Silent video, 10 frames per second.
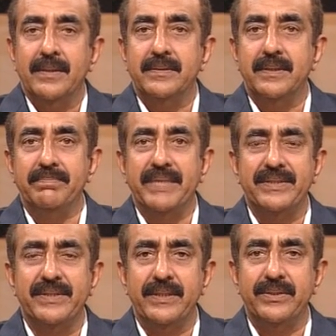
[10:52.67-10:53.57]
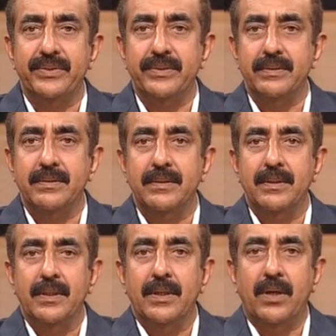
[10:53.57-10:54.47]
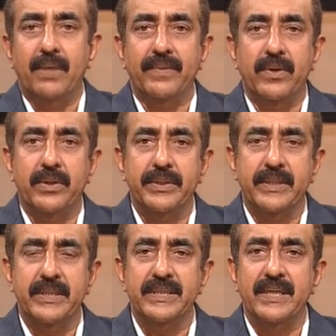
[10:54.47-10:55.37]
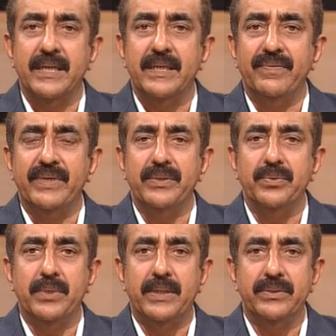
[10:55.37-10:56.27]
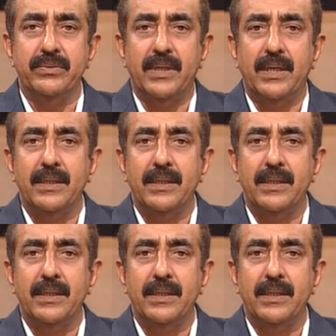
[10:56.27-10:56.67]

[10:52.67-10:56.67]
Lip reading: The message of Lord Krishna given to Arjuna